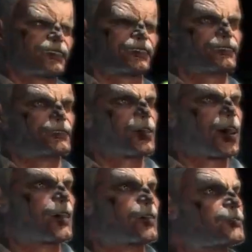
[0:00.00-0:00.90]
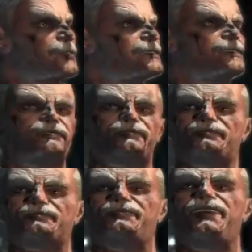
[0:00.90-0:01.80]
they
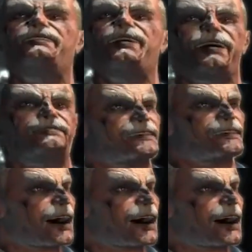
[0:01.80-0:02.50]
always tell the truth,